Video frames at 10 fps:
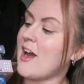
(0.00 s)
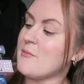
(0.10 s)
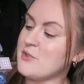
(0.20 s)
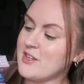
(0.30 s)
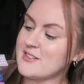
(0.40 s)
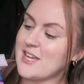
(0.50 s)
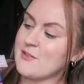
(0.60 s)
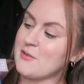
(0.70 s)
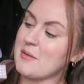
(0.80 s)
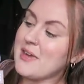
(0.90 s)
I'm really excited
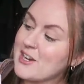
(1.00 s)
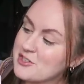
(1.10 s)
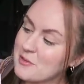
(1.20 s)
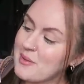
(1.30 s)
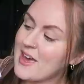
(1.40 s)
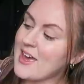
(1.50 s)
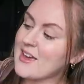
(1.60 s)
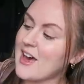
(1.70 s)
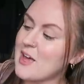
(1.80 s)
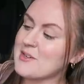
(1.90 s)
for my Patreon pick.
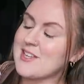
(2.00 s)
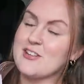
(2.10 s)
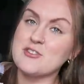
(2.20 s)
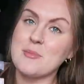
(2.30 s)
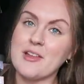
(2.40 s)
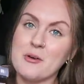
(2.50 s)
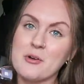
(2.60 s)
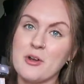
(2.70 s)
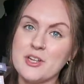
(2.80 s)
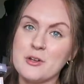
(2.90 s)
I'm excited to do my little
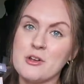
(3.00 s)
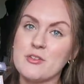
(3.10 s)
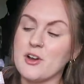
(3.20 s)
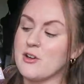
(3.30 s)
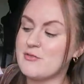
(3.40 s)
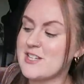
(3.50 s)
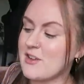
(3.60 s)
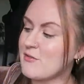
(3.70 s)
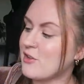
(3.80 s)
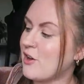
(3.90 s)
Colleen Hoover
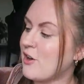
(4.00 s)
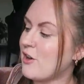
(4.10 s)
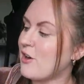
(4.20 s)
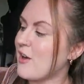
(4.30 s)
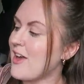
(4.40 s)
reading vlog.